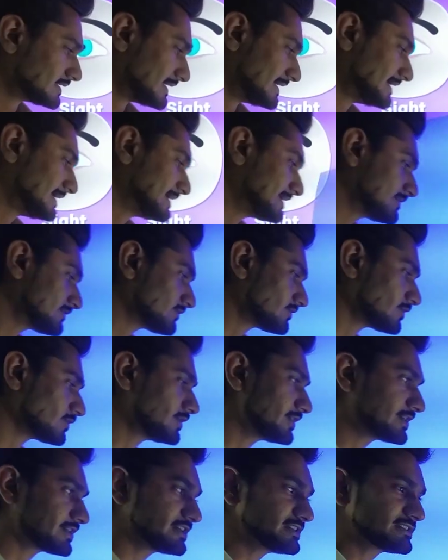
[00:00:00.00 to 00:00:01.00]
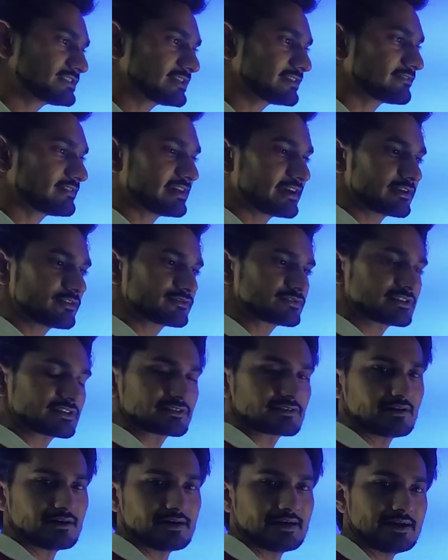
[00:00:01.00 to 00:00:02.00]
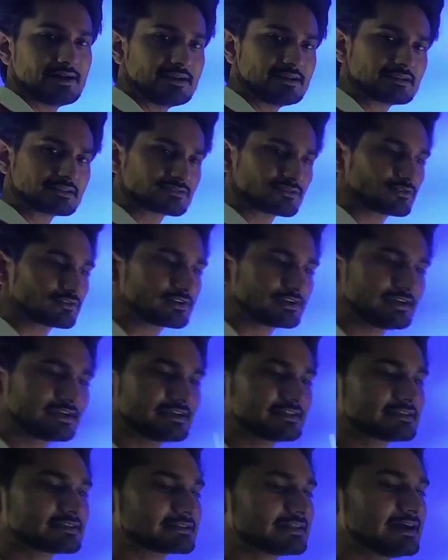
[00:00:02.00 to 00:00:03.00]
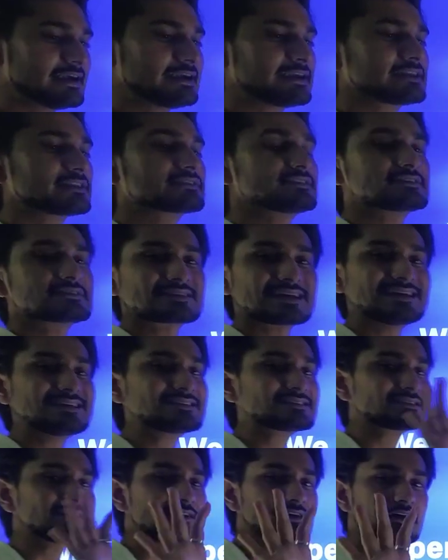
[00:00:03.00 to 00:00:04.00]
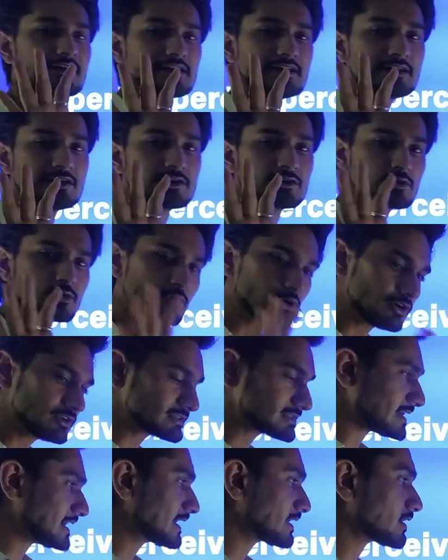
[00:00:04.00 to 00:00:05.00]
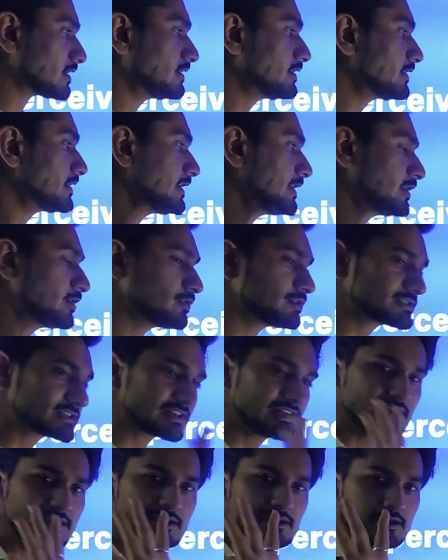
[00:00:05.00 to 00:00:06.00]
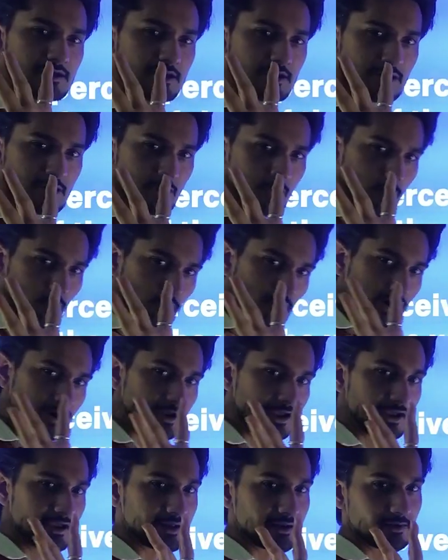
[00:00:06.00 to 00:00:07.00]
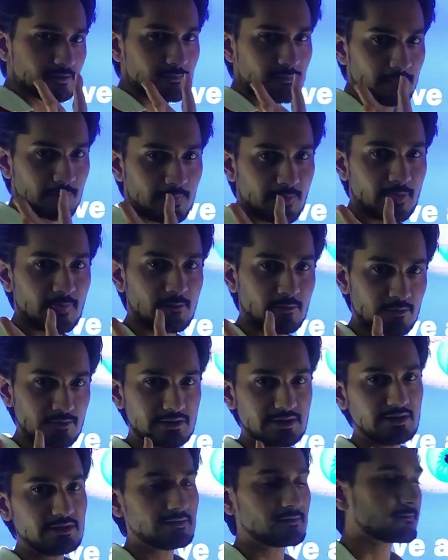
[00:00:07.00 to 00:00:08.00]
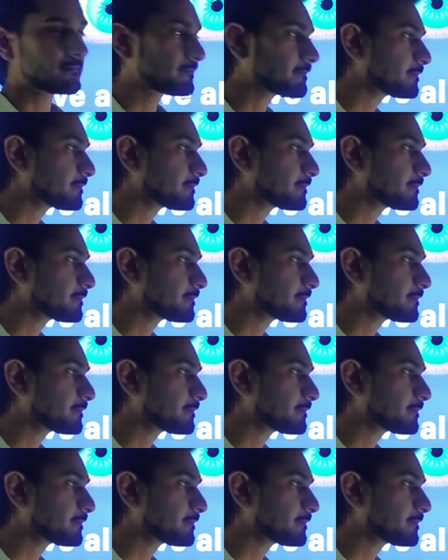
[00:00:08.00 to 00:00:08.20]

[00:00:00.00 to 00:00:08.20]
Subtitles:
and for touching we are using the hands. Okay, in that the sensory neurons are continuously working. Okay,